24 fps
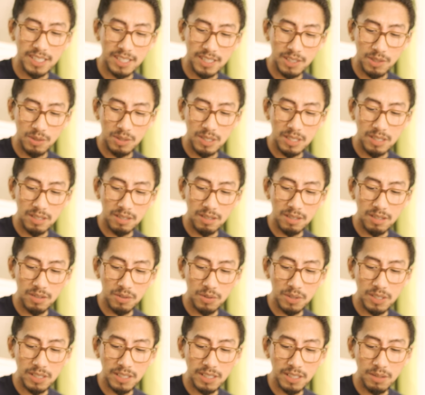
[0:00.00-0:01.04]
So these are
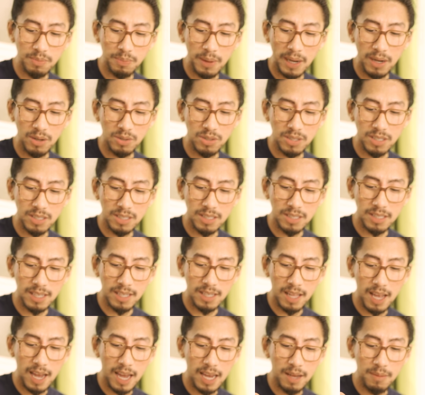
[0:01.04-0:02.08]
crystal pouches
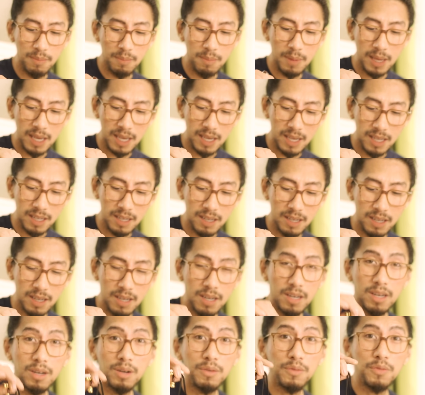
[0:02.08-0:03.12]
that I made
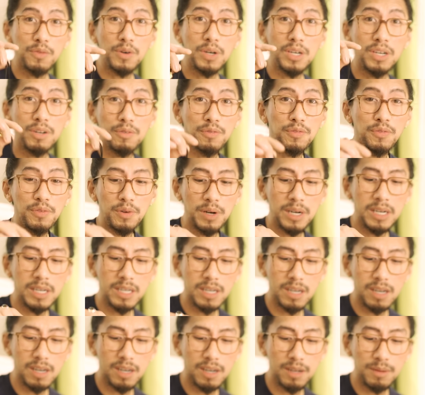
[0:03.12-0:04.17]
for
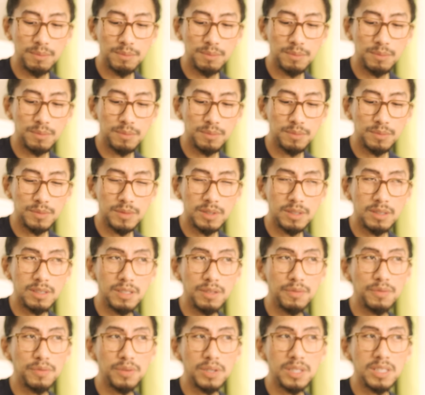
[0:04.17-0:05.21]
different um,
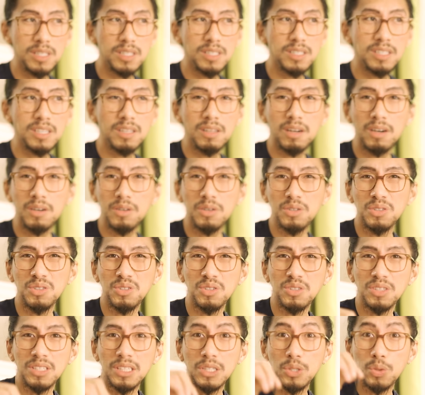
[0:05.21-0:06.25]
different scenarios
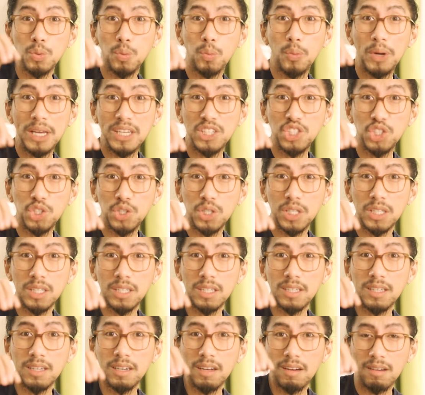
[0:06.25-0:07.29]
or
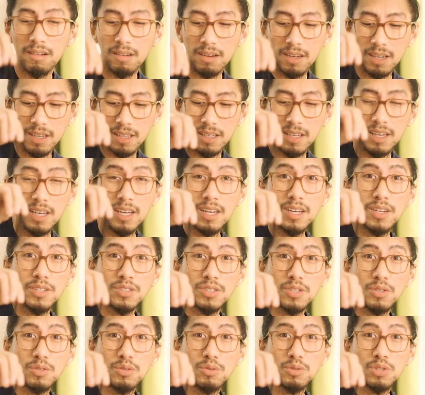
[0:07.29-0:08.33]
situation. Okay,
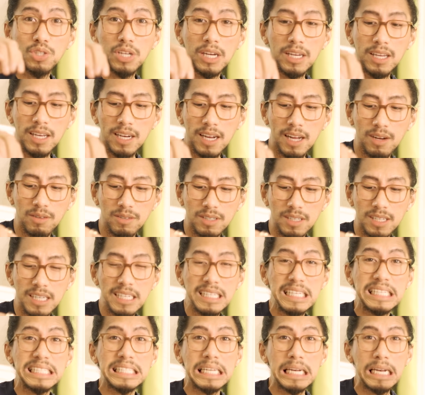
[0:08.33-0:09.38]
so do check it out.
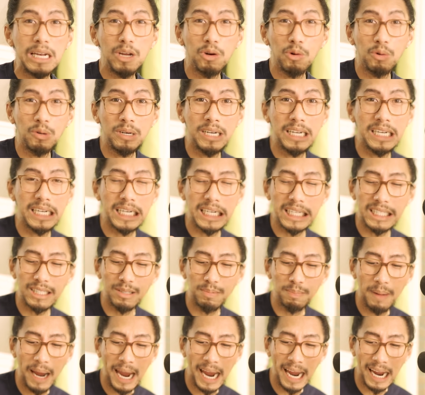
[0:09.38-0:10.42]
It is loaded, it is
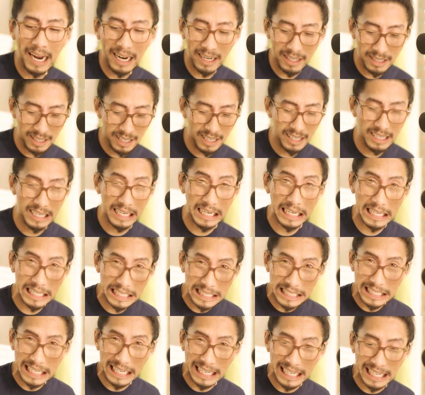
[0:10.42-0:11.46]
packed, and it
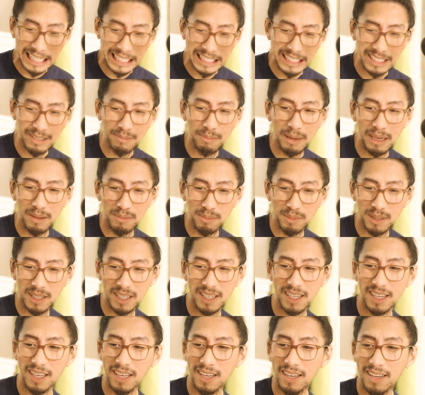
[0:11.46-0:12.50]
is selected by me.
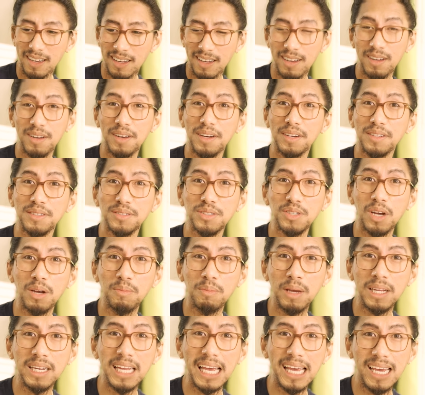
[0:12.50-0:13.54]
Okay, so I
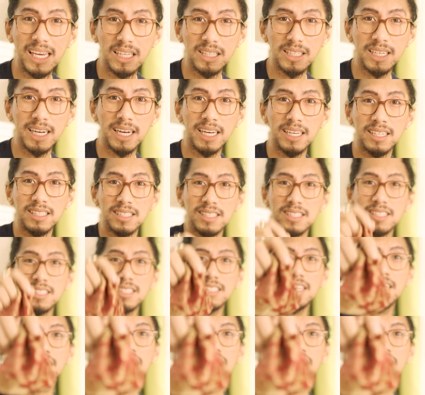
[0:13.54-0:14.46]
made eight kinds.